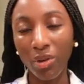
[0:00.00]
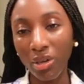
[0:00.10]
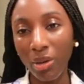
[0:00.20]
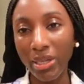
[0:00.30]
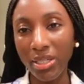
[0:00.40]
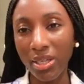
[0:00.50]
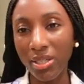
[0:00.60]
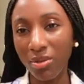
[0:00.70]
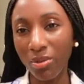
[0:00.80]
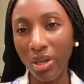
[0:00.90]
at my
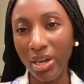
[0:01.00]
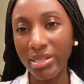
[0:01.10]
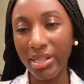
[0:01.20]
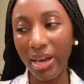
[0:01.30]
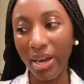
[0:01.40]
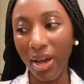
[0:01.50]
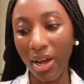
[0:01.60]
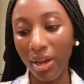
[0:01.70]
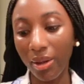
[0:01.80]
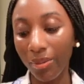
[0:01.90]
tickets and realized that
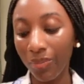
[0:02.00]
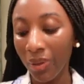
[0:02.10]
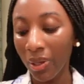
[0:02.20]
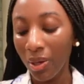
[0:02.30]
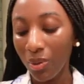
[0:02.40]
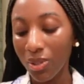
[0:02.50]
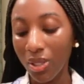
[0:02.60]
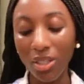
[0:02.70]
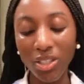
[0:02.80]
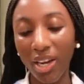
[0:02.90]
I was
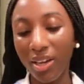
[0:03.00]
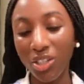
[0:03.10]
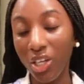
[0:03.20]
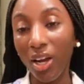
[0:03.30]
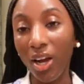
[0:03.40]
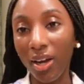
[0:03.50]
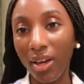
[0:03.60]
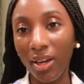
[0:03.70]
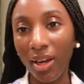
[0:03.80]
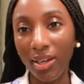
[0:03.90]
going to
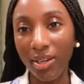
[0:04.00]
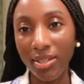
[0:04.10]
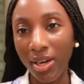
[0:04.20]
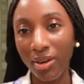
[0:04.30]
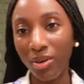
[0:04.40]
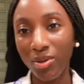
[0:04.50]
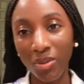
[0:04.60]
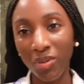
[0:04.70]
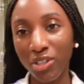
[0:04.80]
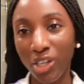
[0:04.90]
Shanghai, I guess, I don't know,
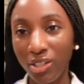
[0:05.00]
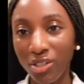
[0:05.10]
something changed.